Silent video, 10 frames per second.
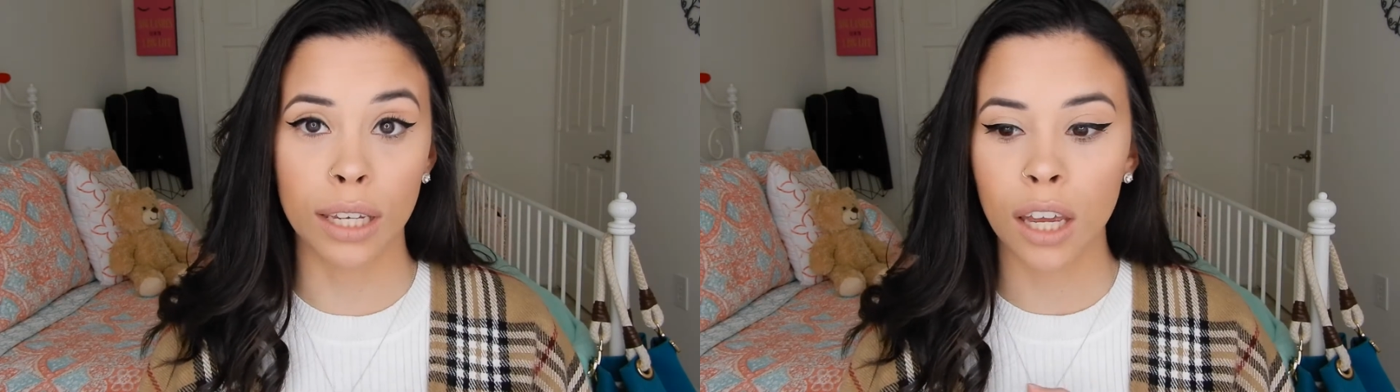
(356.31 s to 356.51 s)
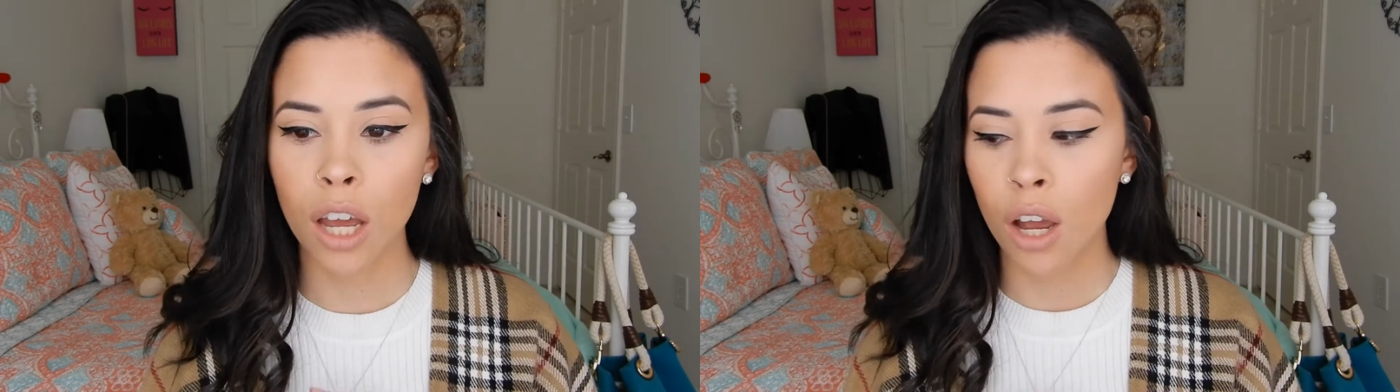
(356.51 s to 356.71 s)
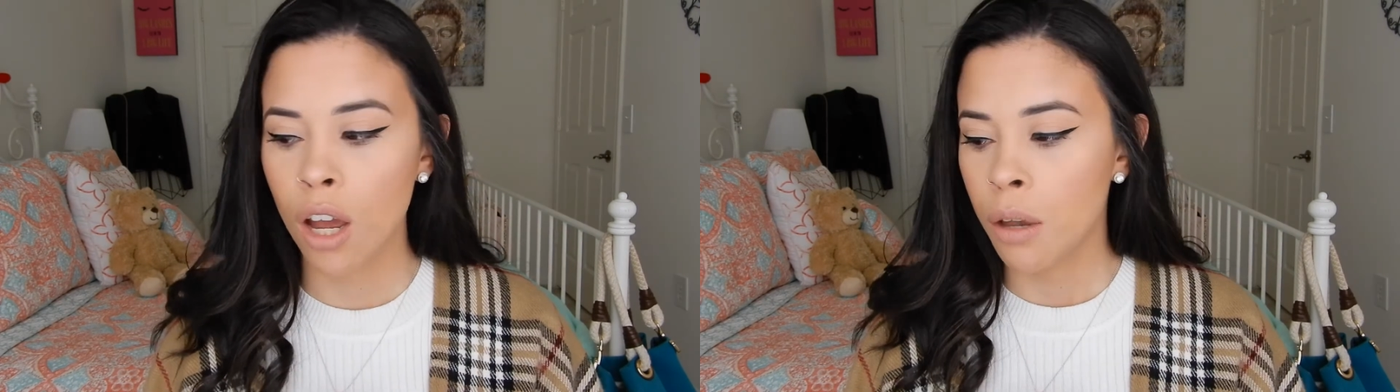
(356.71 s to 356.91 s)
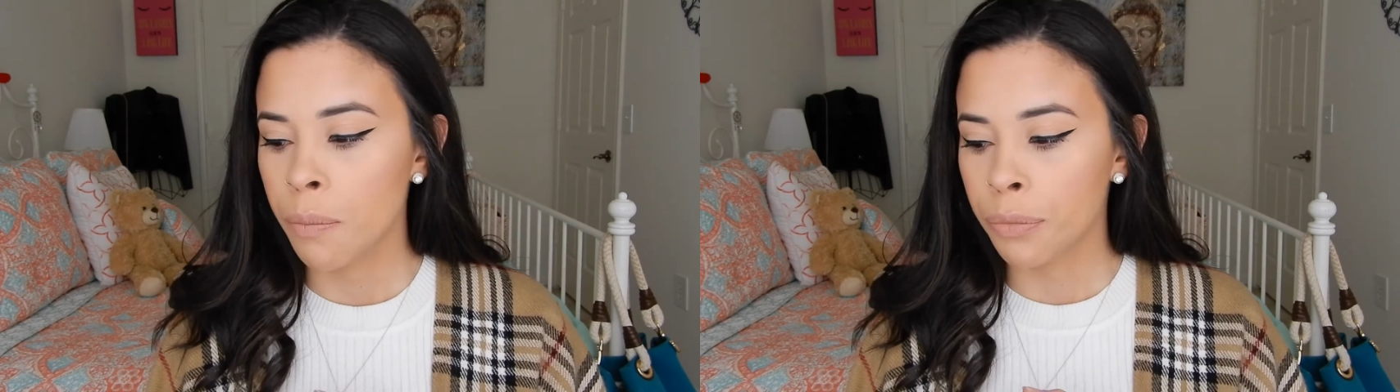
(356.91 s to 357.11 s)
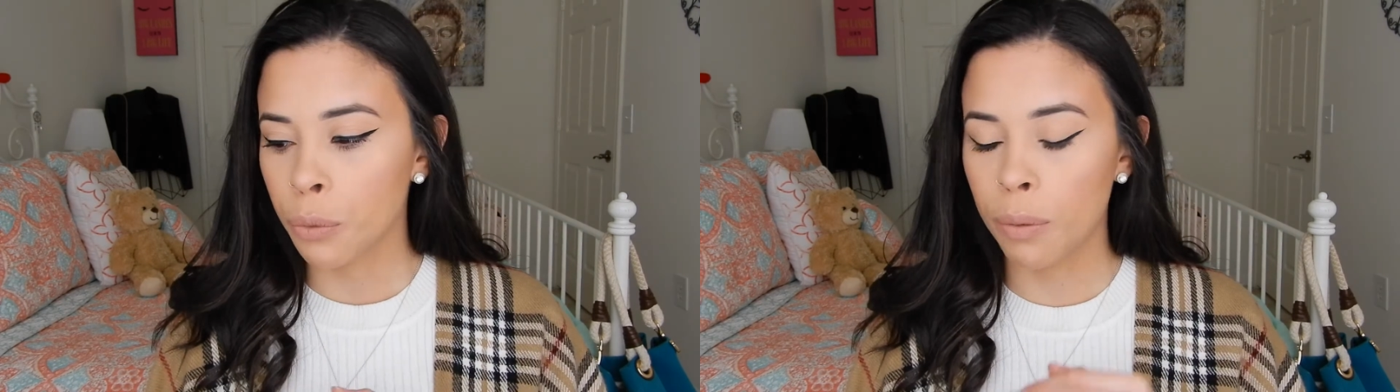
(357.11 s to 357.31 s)
Like
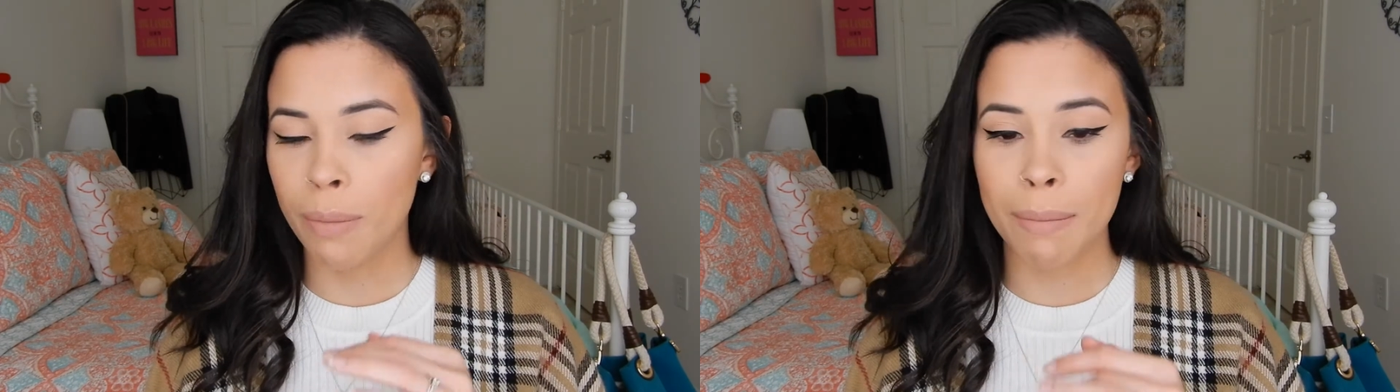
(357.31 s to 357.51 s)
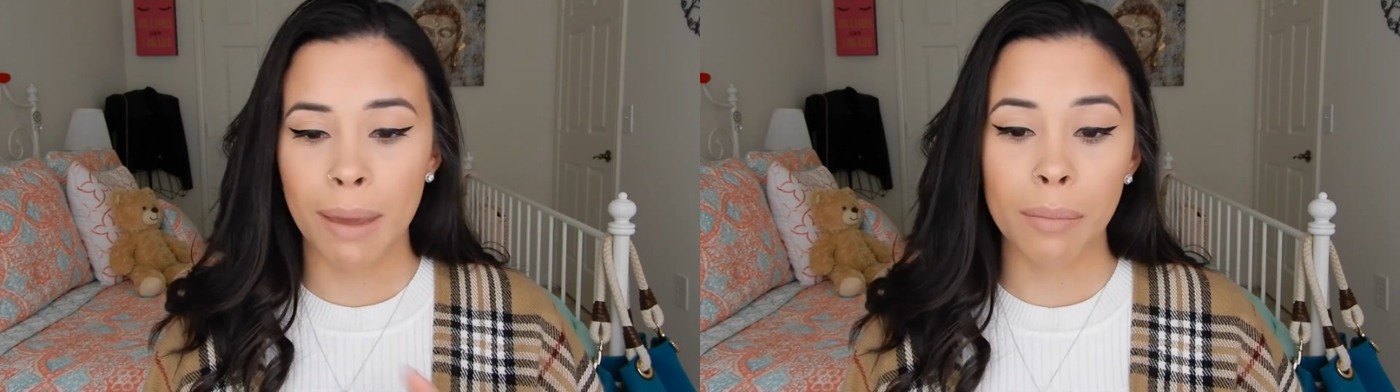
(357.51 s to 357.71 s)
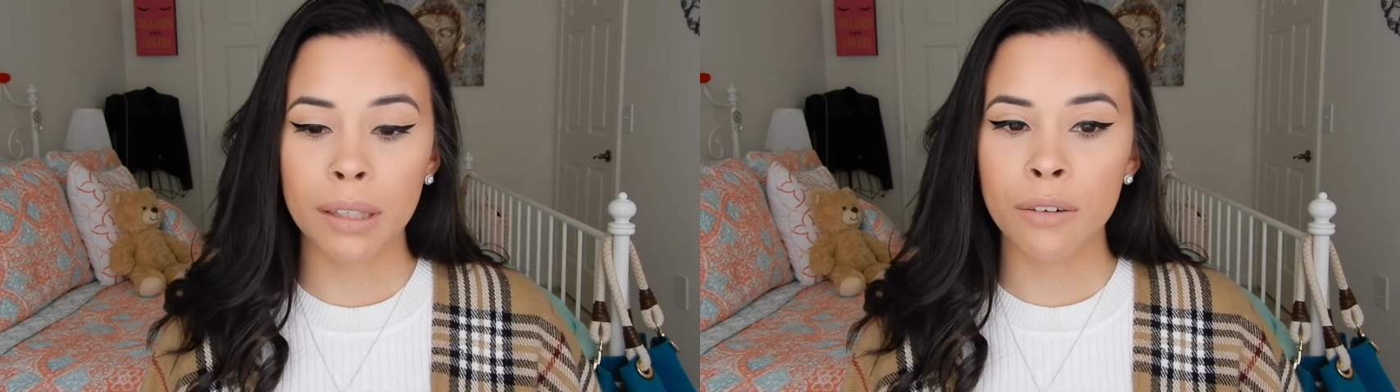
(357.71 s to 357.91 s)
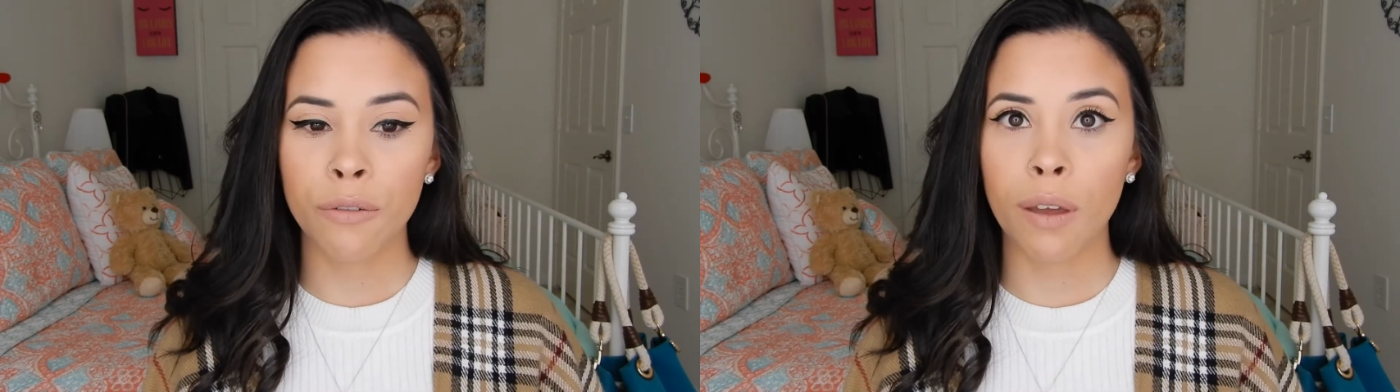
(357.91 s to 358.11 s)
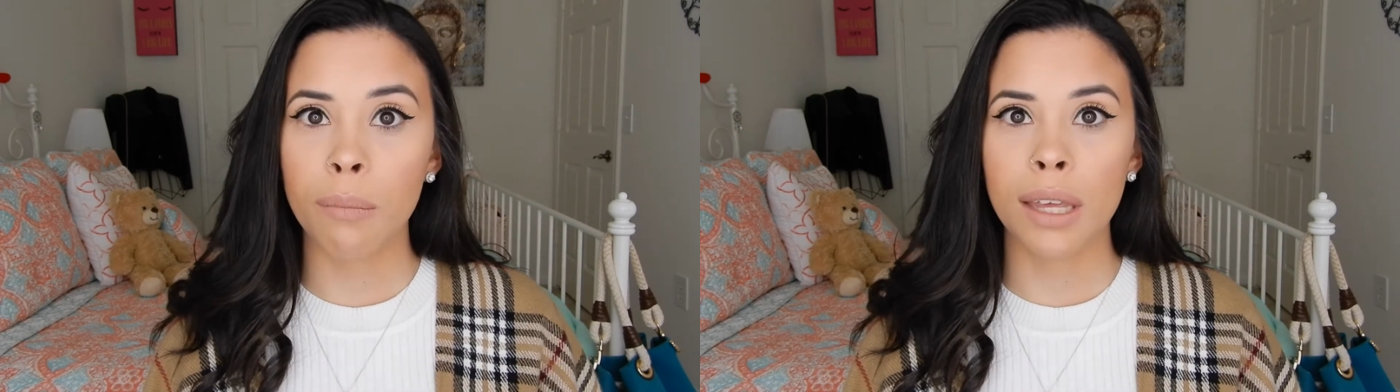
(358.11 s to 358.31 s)
with my Maybelline
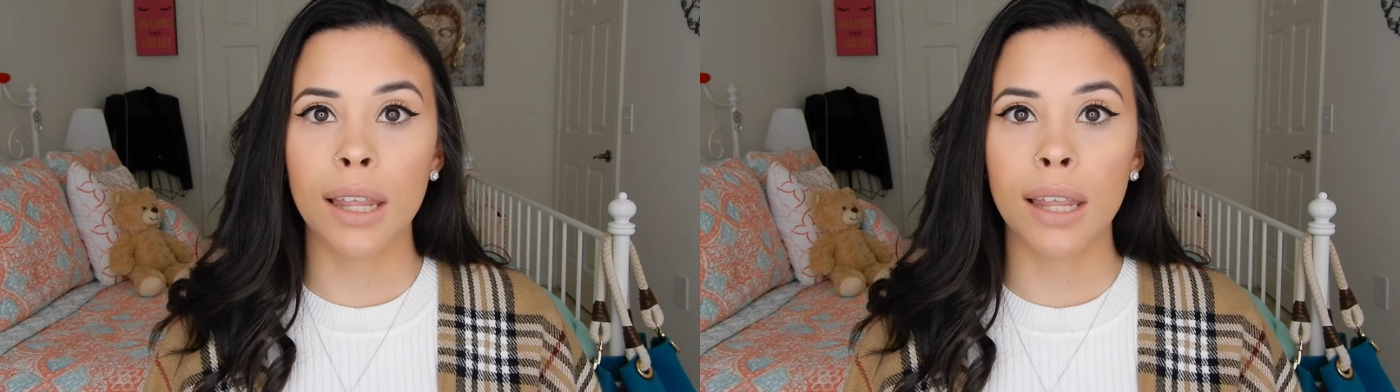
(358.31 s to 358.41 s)
Fit Me,